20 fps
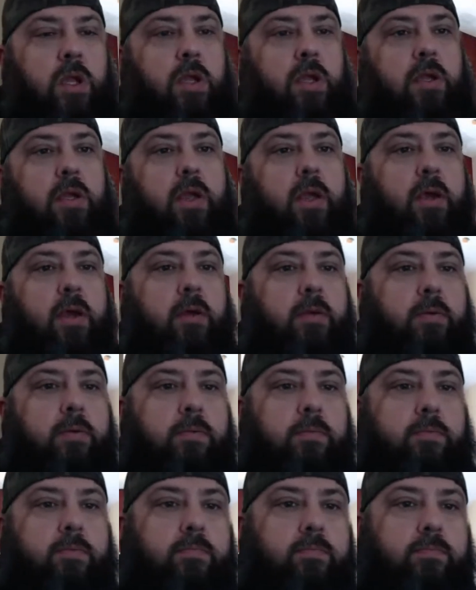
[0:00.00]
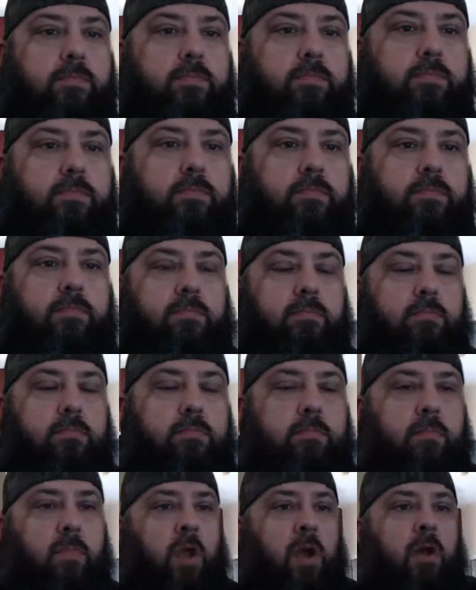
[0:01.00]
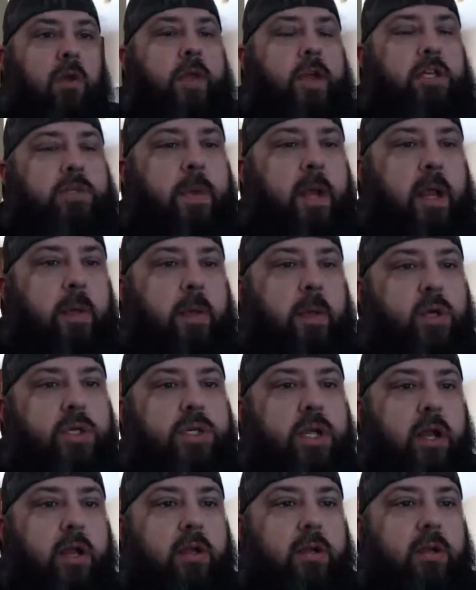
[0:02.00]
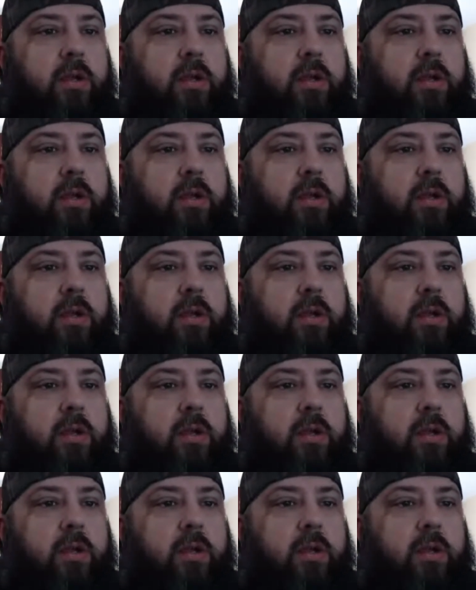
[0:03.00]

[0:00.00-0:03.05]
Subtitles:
Yeah. Oh, thanks, man. I appreciate it.